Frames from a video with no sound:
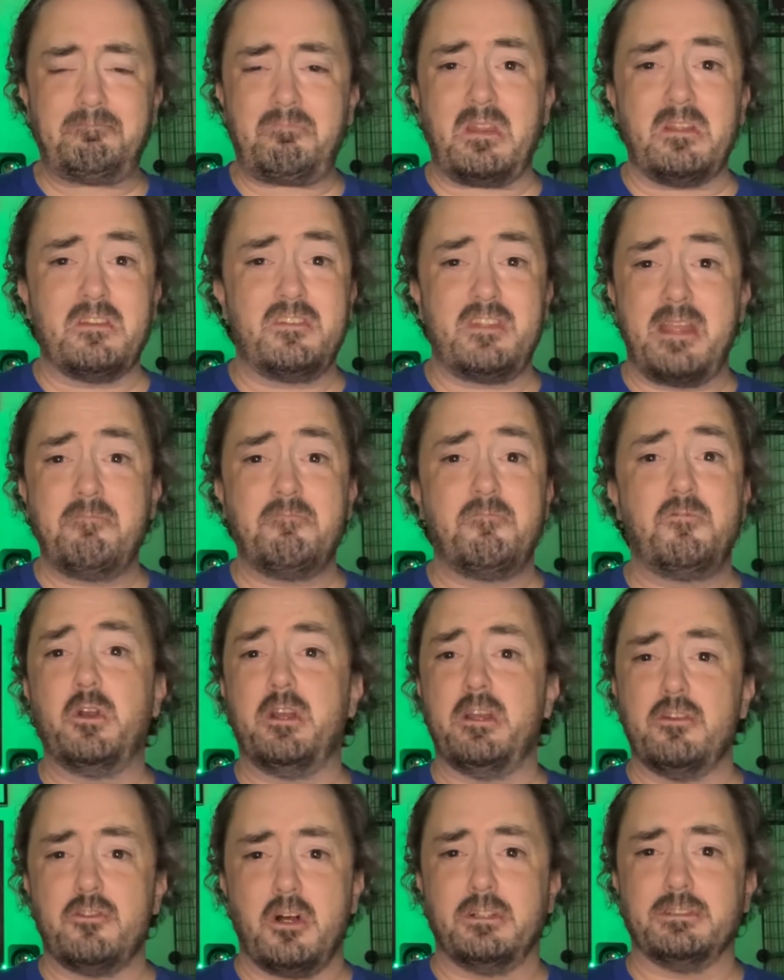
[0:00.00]
Same
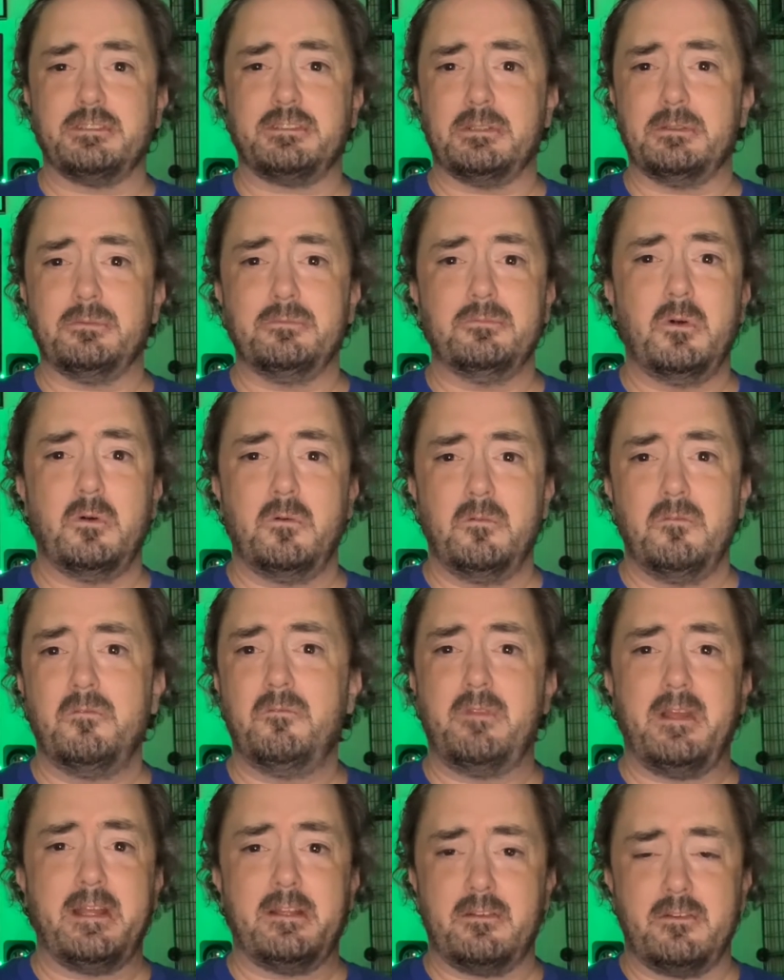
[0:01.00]
footage also.
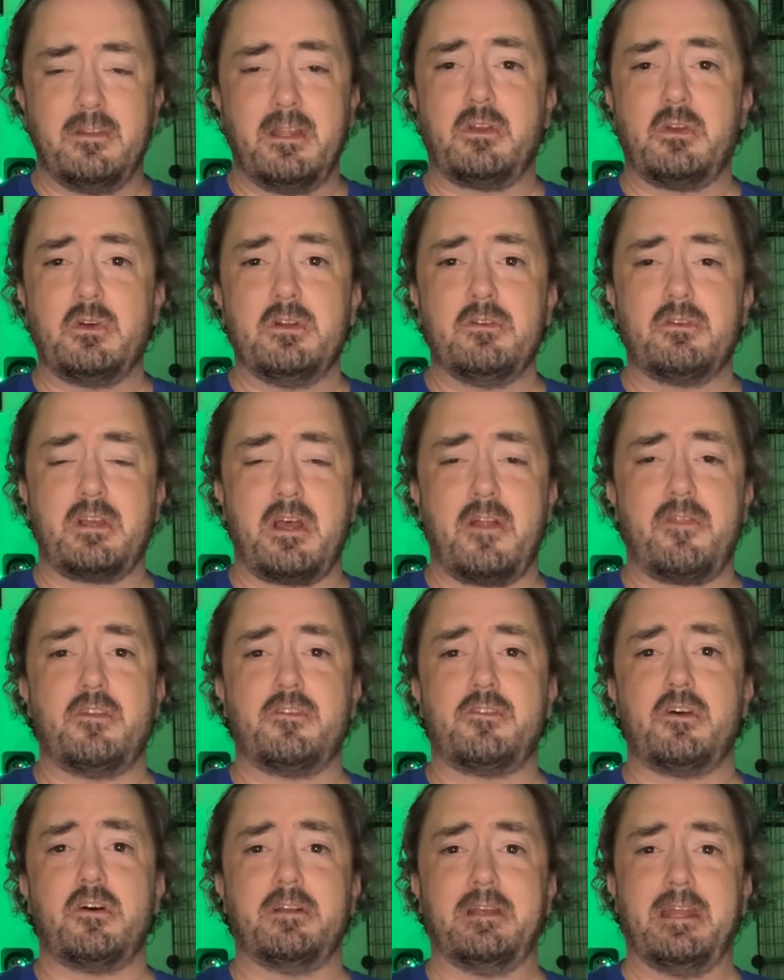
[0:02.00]
They could have cut the
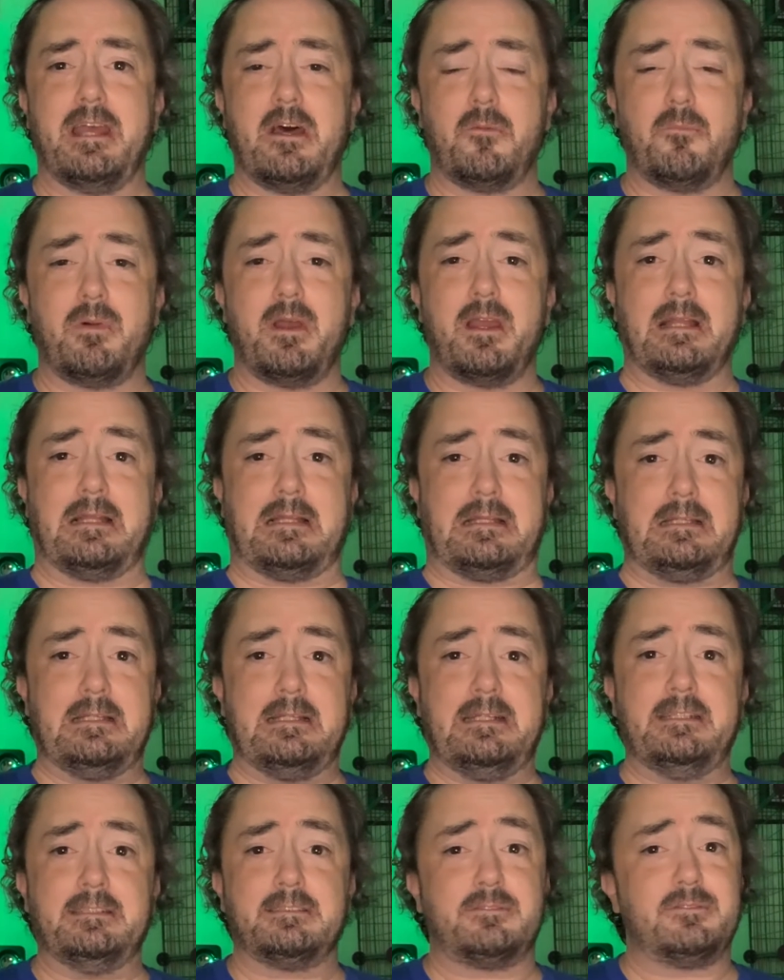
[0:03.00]
song down by at
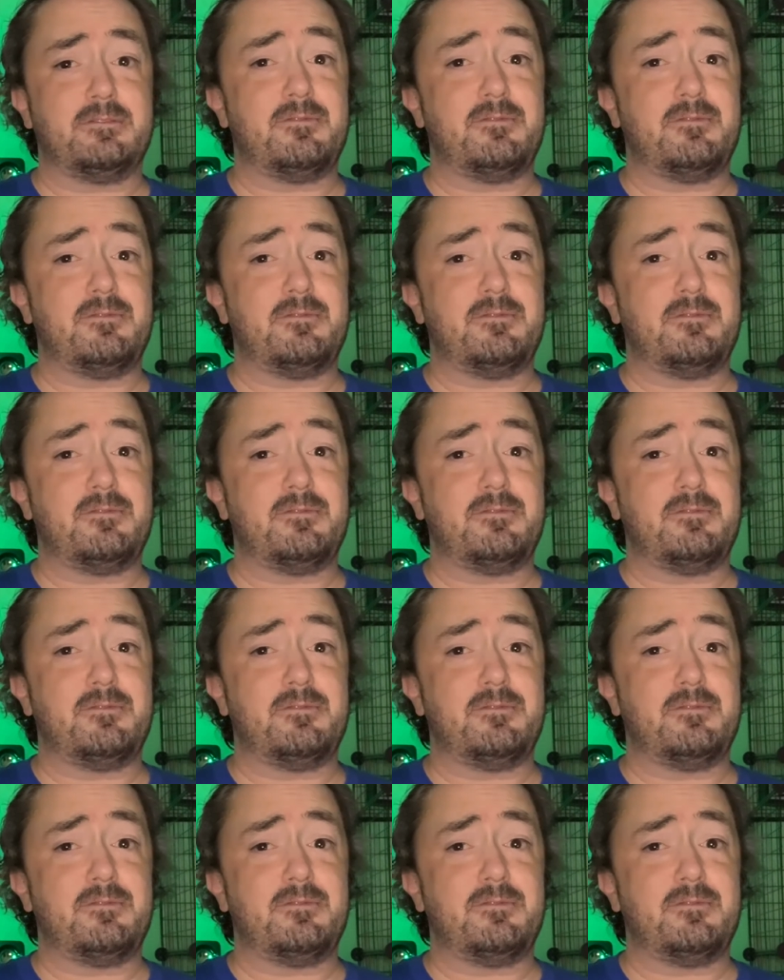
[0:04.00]
least